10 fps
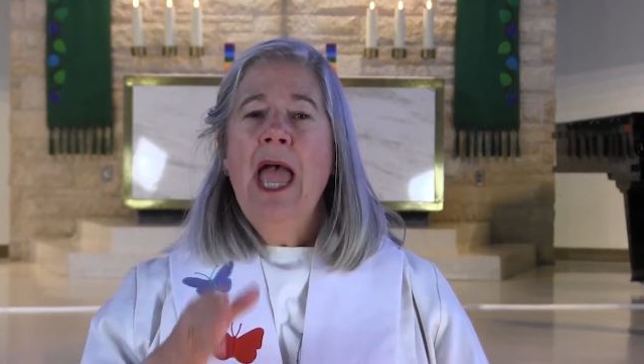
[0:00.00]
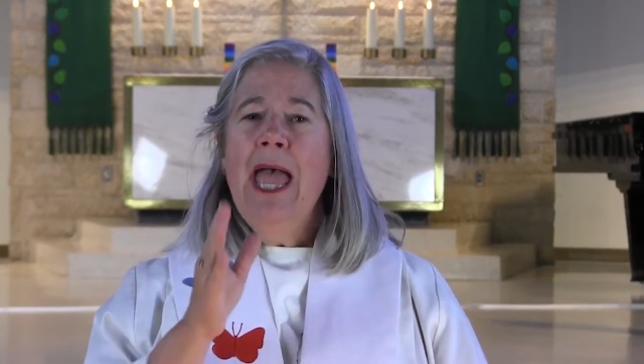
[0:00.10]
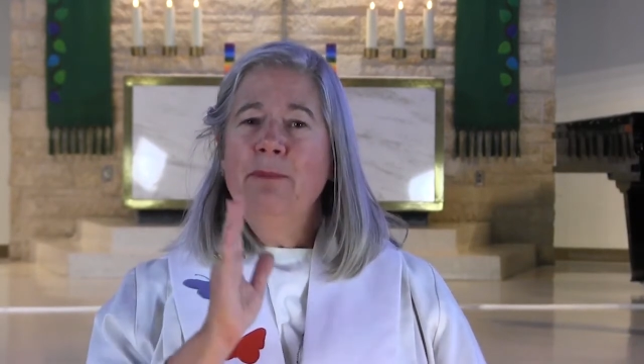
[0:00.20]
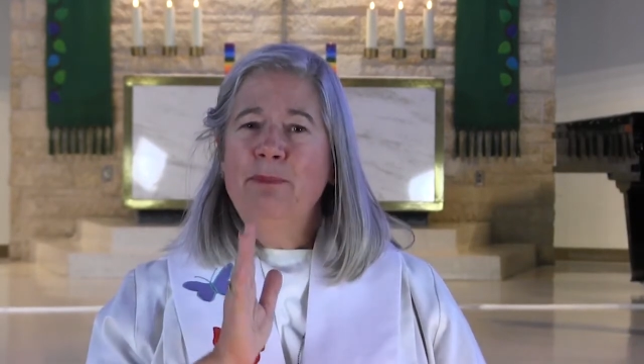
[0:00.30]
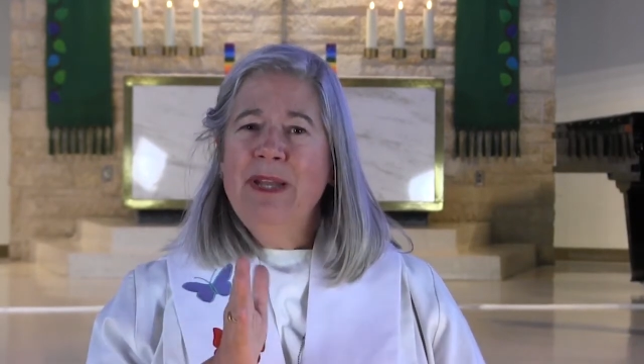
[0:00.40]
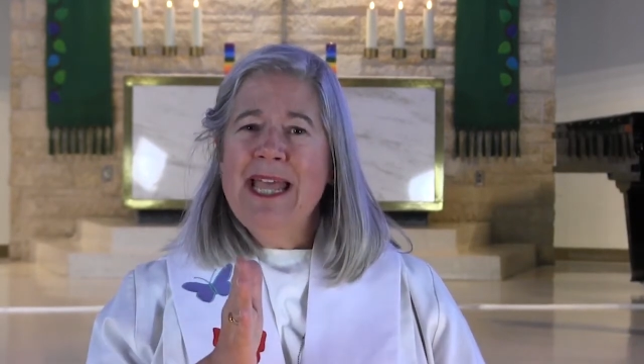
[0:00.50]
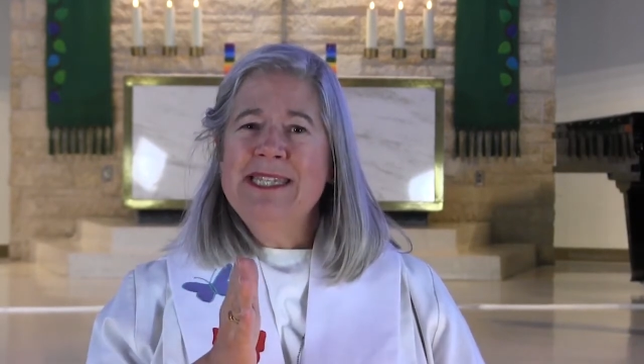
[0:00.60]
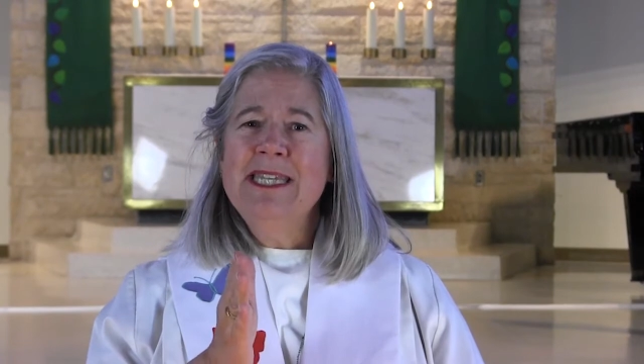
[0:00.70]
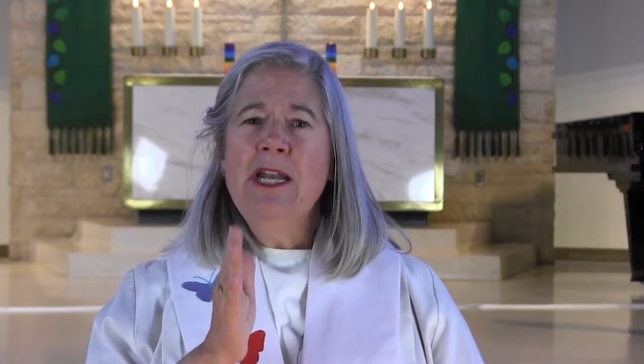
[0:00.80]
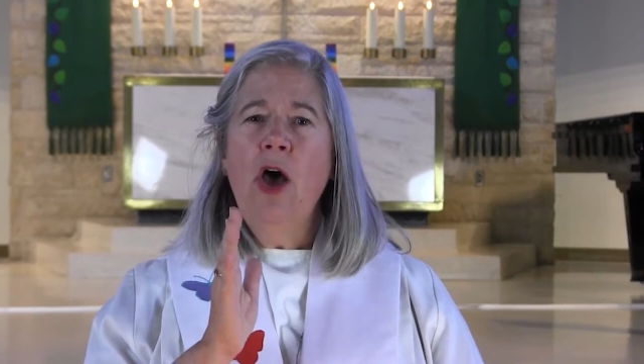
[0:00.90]
And
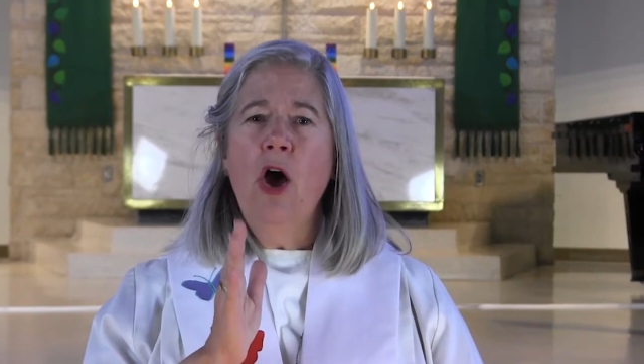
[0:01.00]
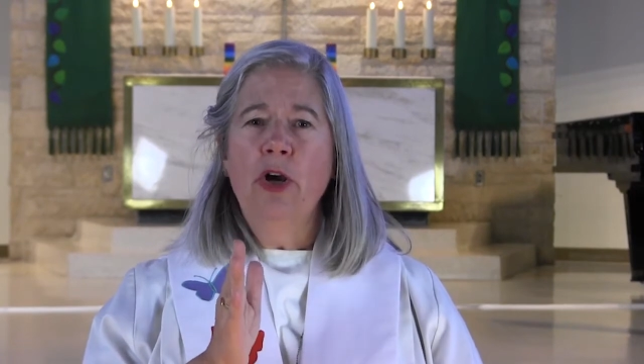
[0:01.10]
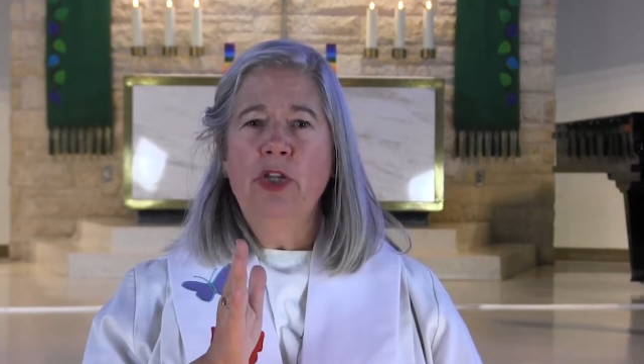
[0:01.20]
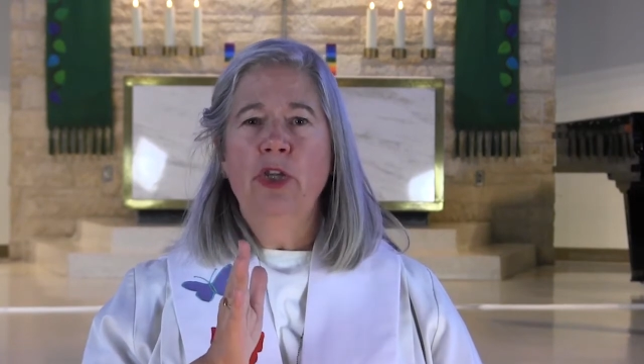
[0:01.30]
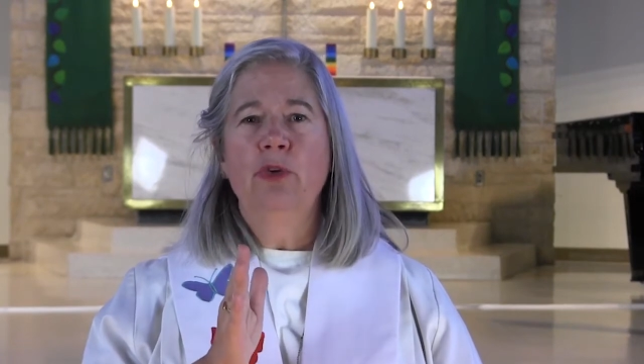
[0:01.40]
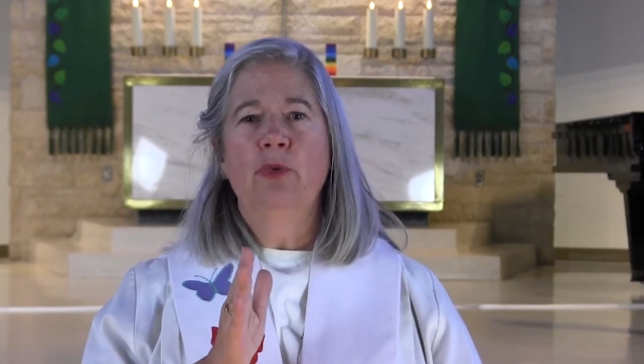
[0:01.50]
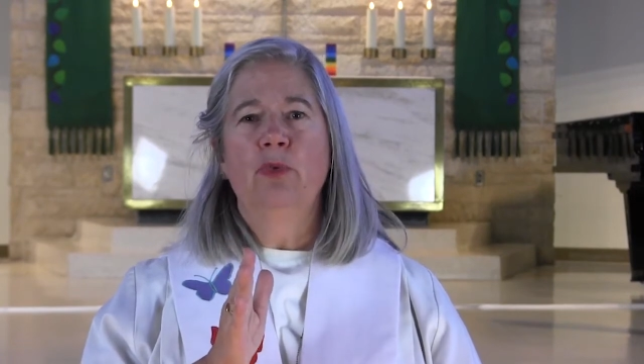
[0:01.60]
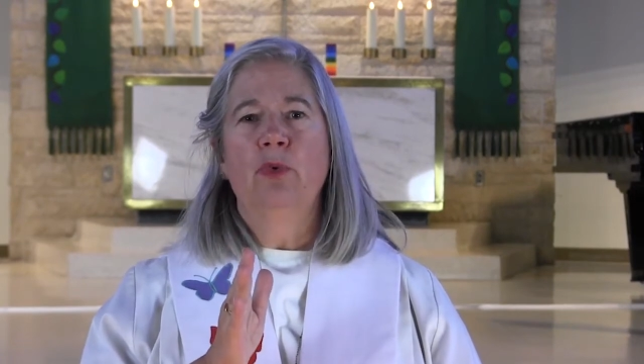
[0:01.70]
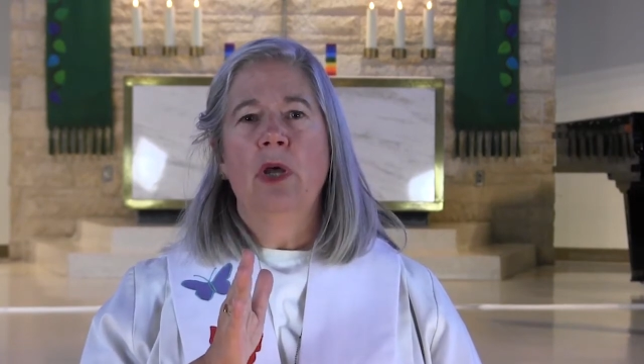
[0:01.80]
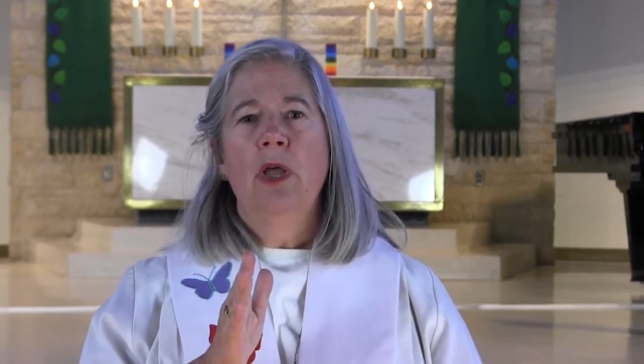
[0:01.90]
blessed are
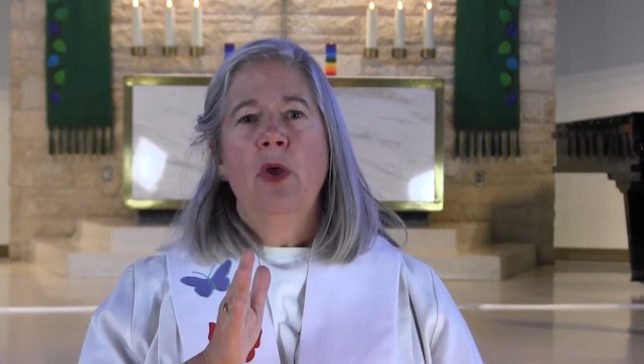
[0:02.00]
you